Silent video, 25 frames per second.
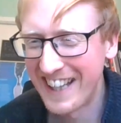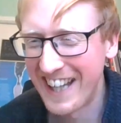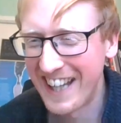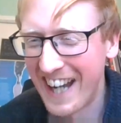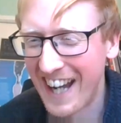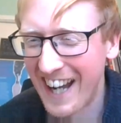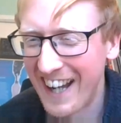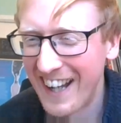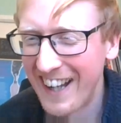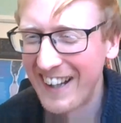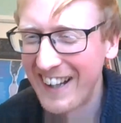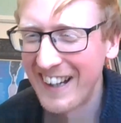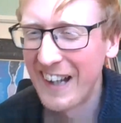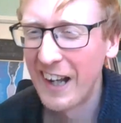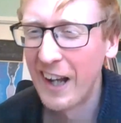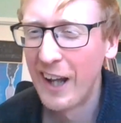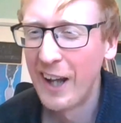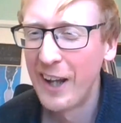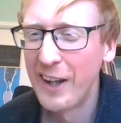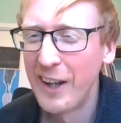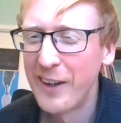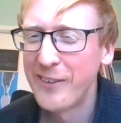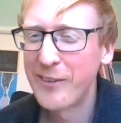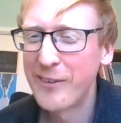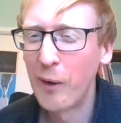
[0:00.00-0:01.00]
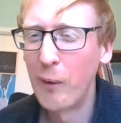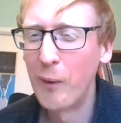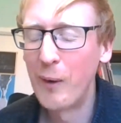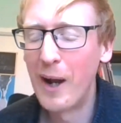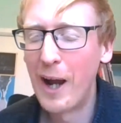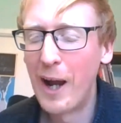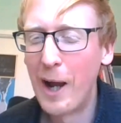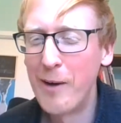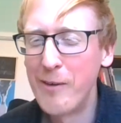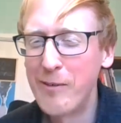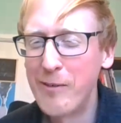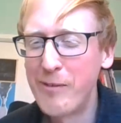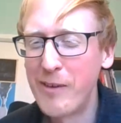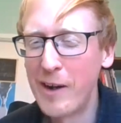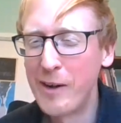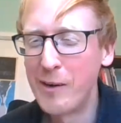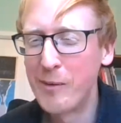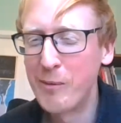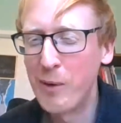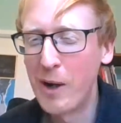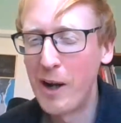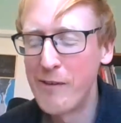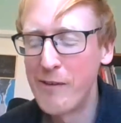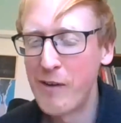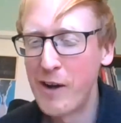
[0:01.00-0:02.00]
yeah, so uh, if,
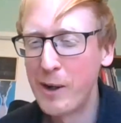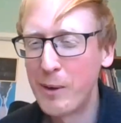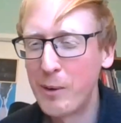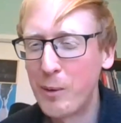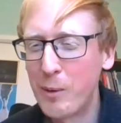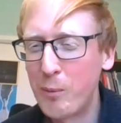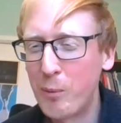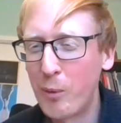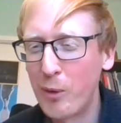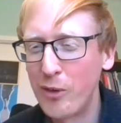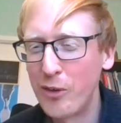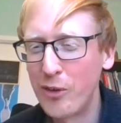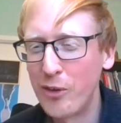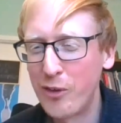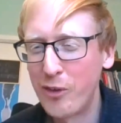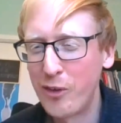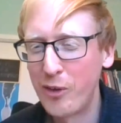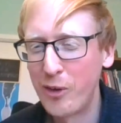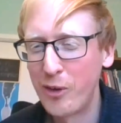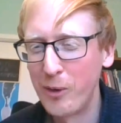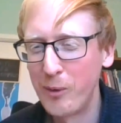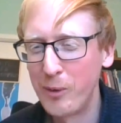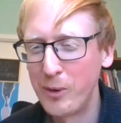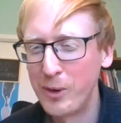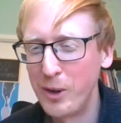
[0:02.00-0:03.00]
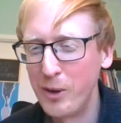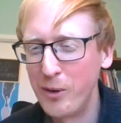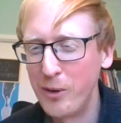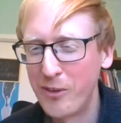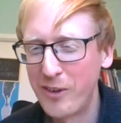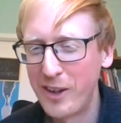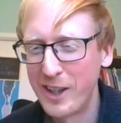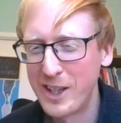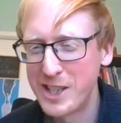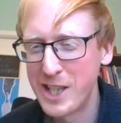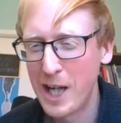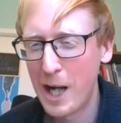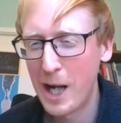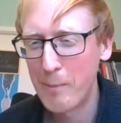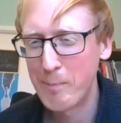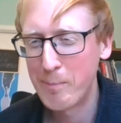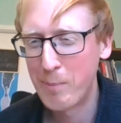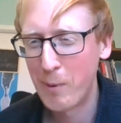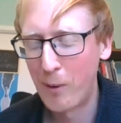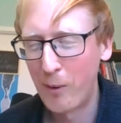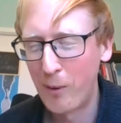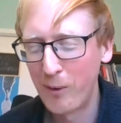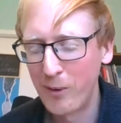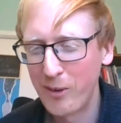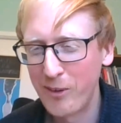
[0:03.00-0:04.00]
anyone, if anyone wants to use the chat
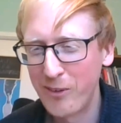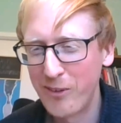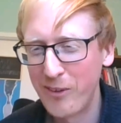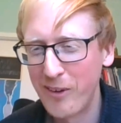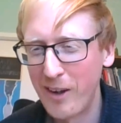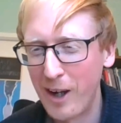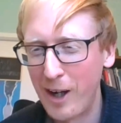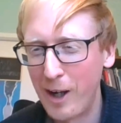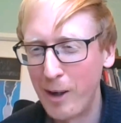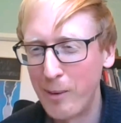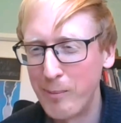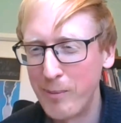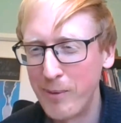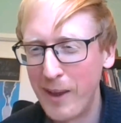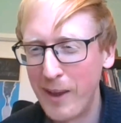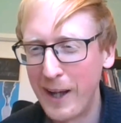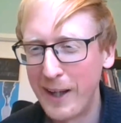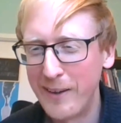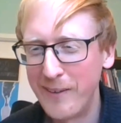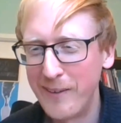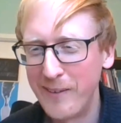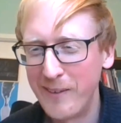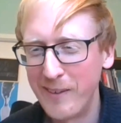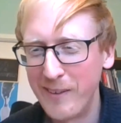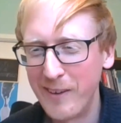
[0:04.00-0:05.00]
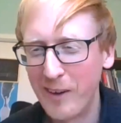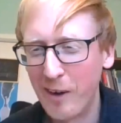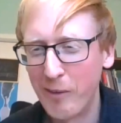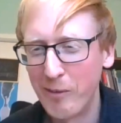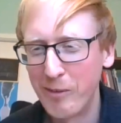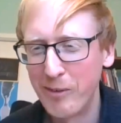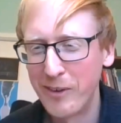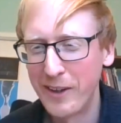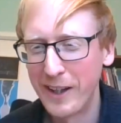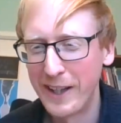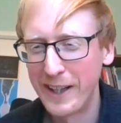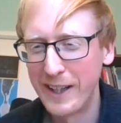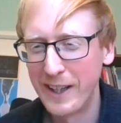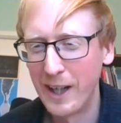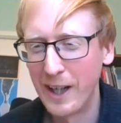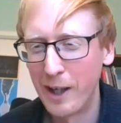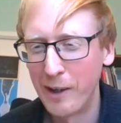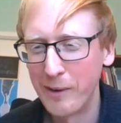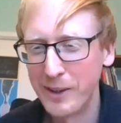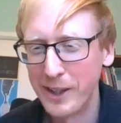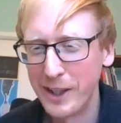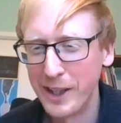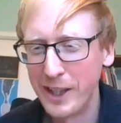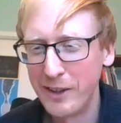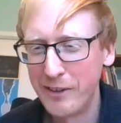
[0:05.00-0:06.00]
box, um, then obviously
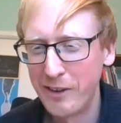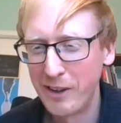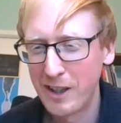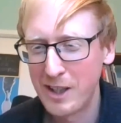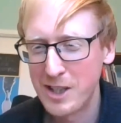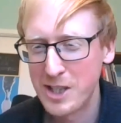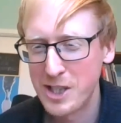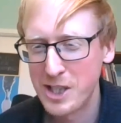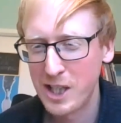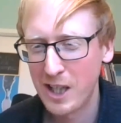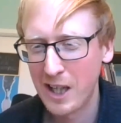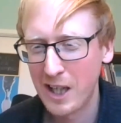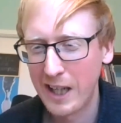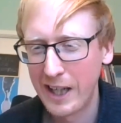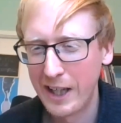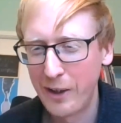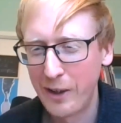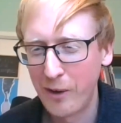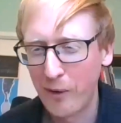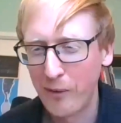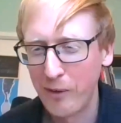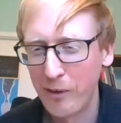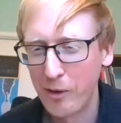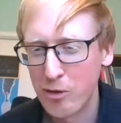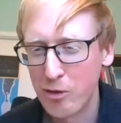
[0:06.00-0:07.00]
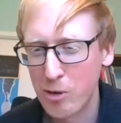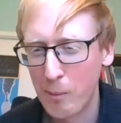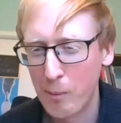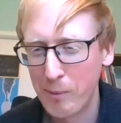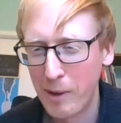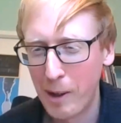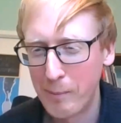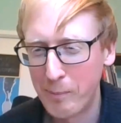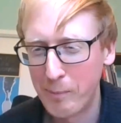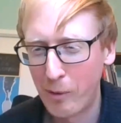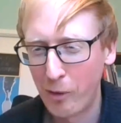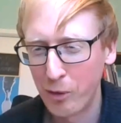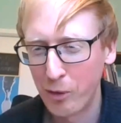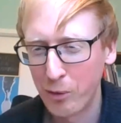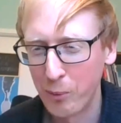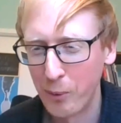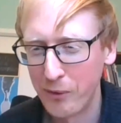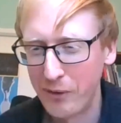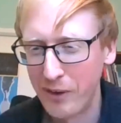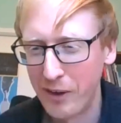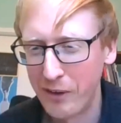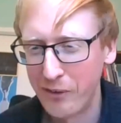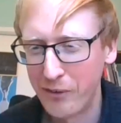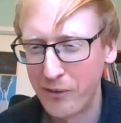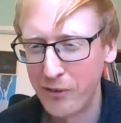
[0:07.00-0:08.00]
uh, you need to click on the drop down box where
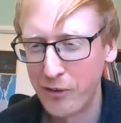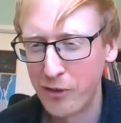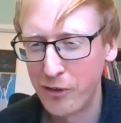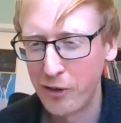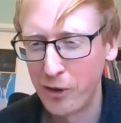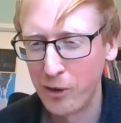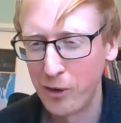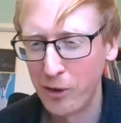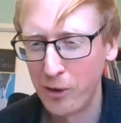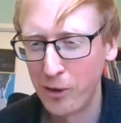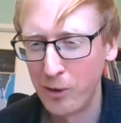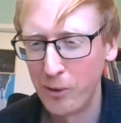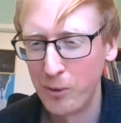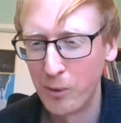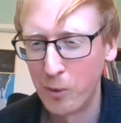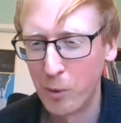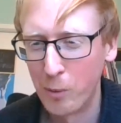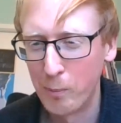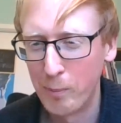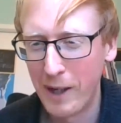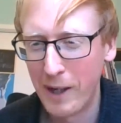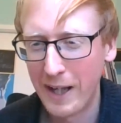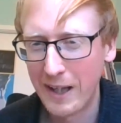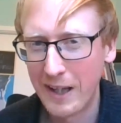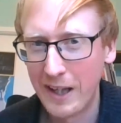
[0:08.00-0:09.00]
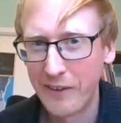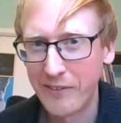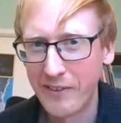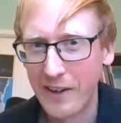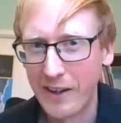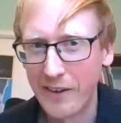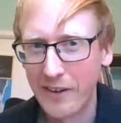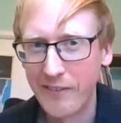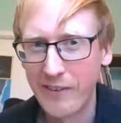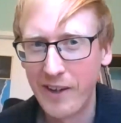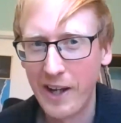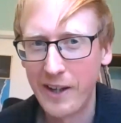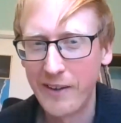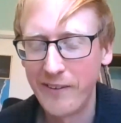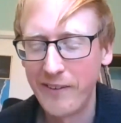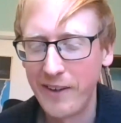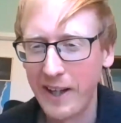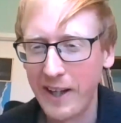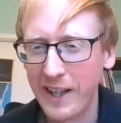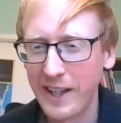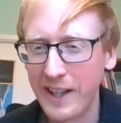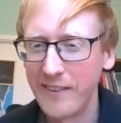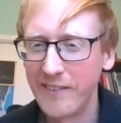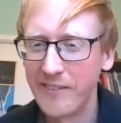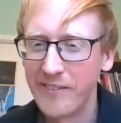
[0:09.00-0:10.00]
it says to all panelists and
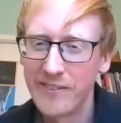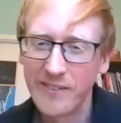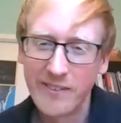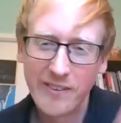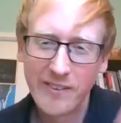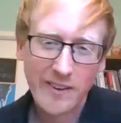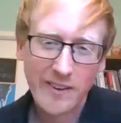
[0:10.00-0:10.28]
attendees.